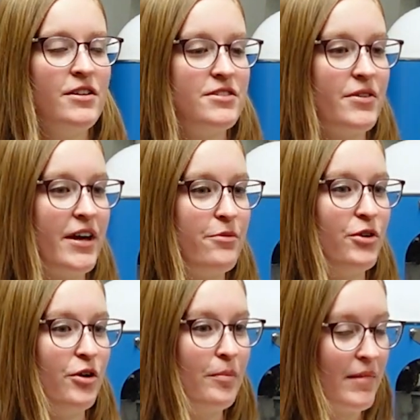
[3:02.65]
So they
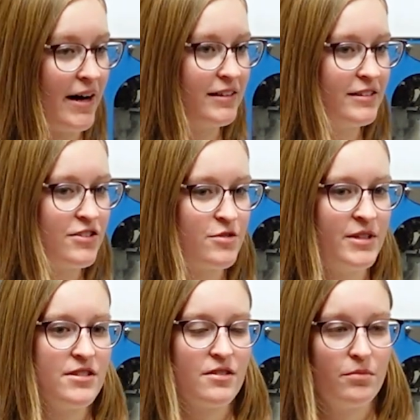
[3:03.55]
will model
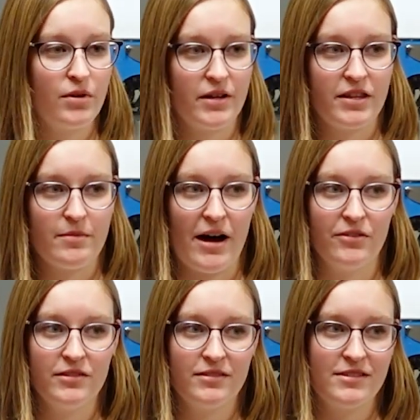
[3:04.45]
instruments, print them
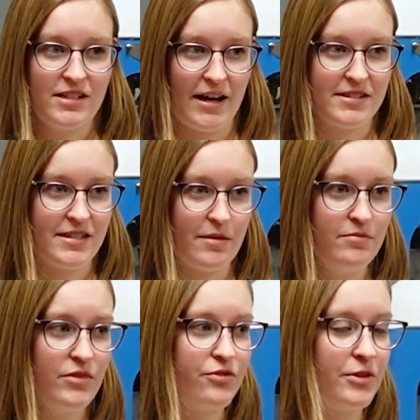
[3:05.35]
out, test
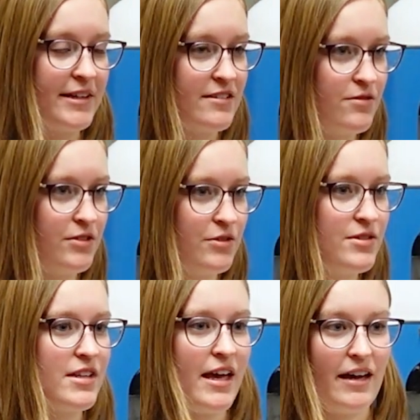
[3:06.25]
them for ease of
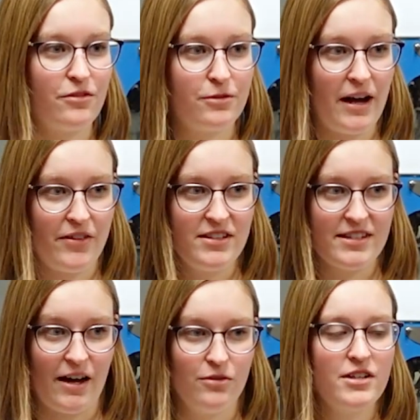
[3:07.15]
use and for how they
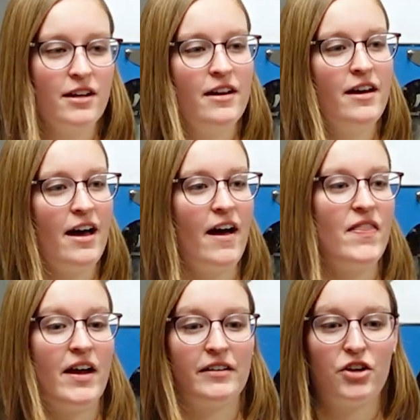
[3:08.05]
sound, and
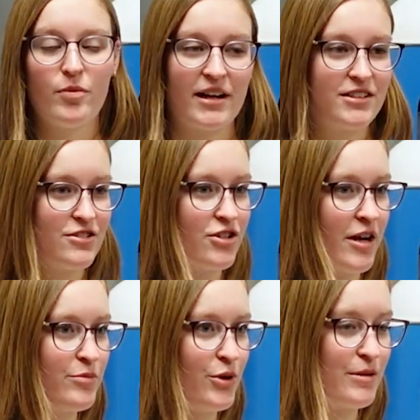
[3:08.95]
then go back to the
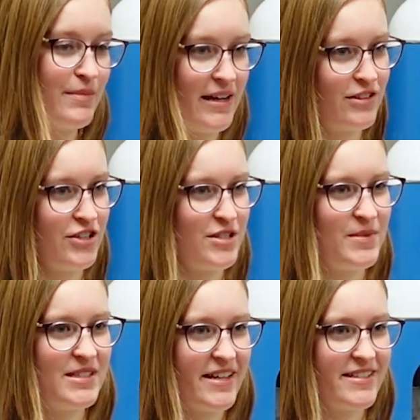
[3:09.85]
drawing board and make
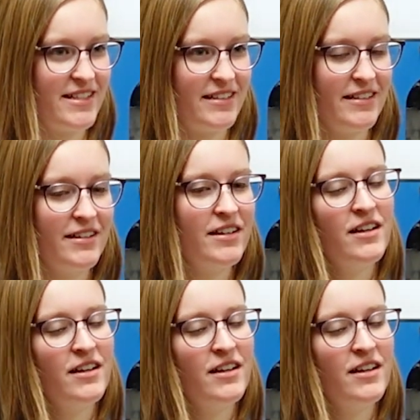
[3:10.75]
adjustments as needed.